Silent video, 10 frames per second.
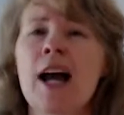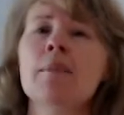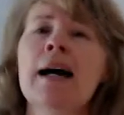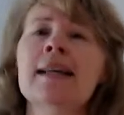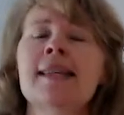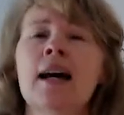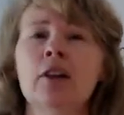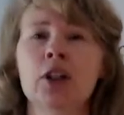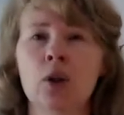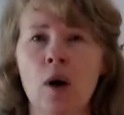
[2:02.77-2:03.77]
I
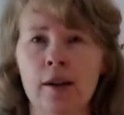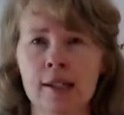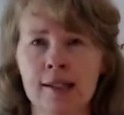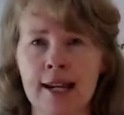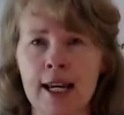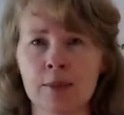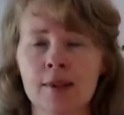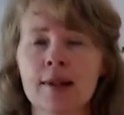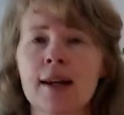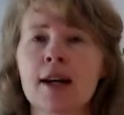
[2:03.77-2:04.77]
telling you all these names?
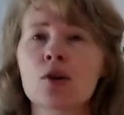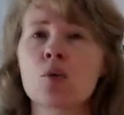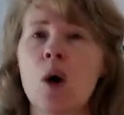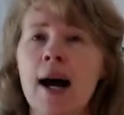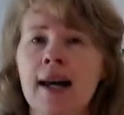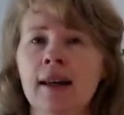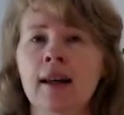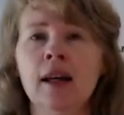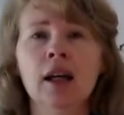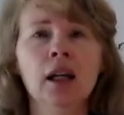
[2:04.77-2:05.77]
Here's why.
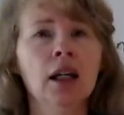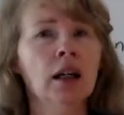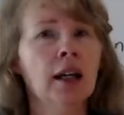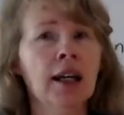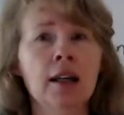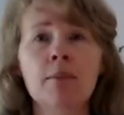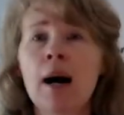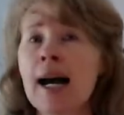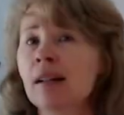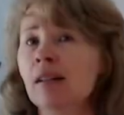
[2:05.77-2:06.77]
In
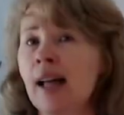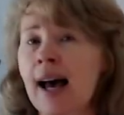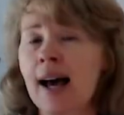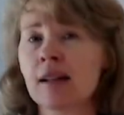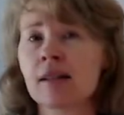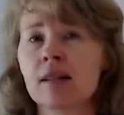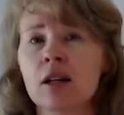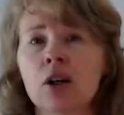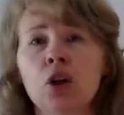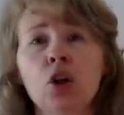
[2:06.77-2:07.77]
my class,
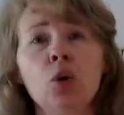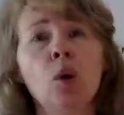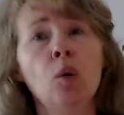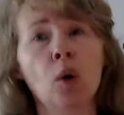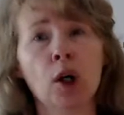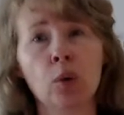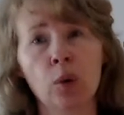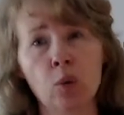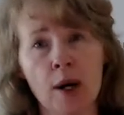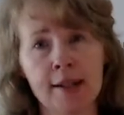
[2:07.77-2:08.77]
you will work with
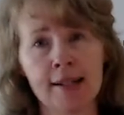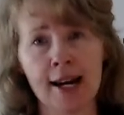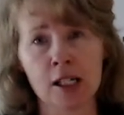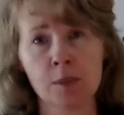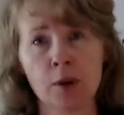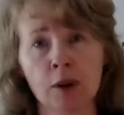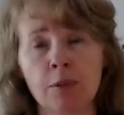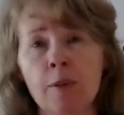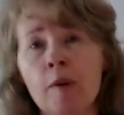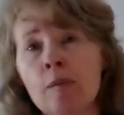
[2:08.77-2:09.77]
one textbook,
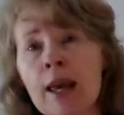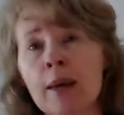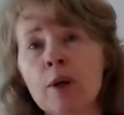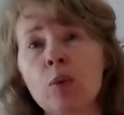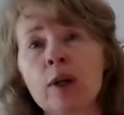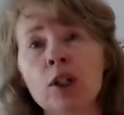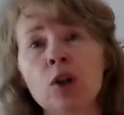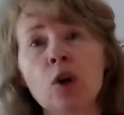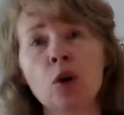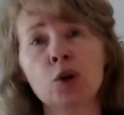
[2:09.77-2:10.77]
but maybe when you
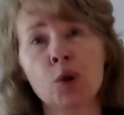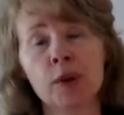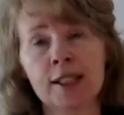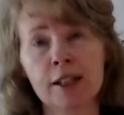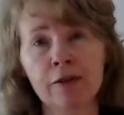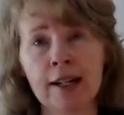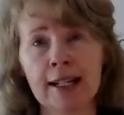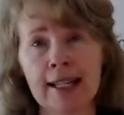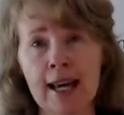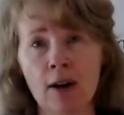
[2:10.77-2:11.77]
go to a different
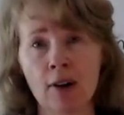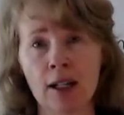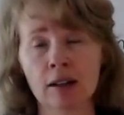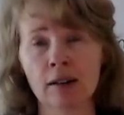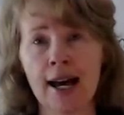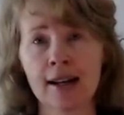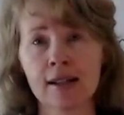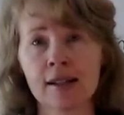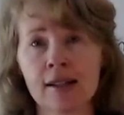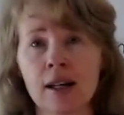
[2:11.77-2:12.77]
accounting class,
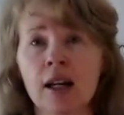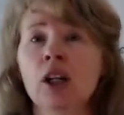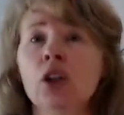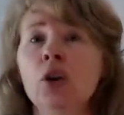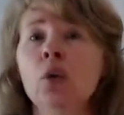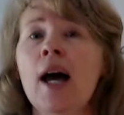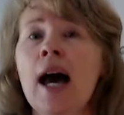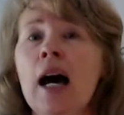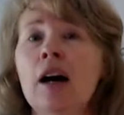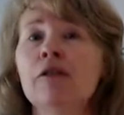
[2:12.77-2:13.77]
you
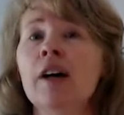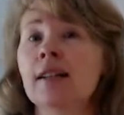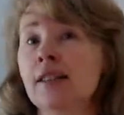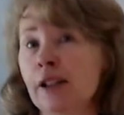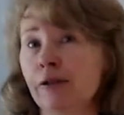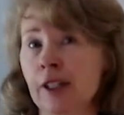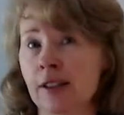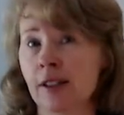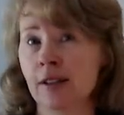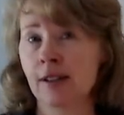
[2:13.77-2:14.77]
have a different
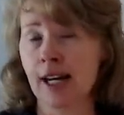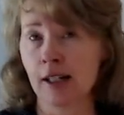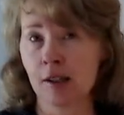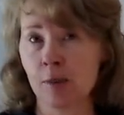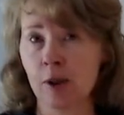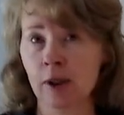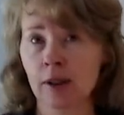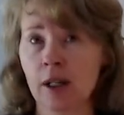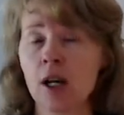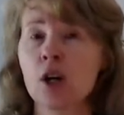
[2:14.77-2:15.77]
textbook.
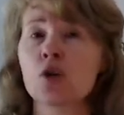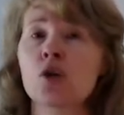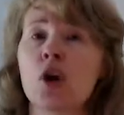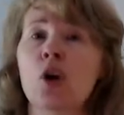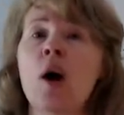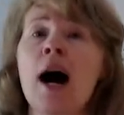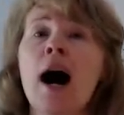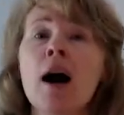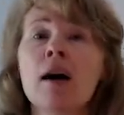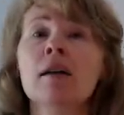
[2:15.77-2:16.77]
So
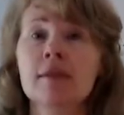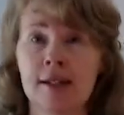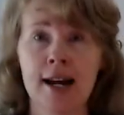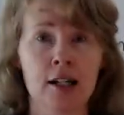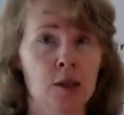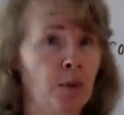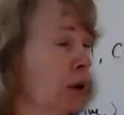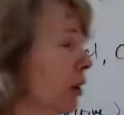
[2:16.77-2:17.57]
our textbook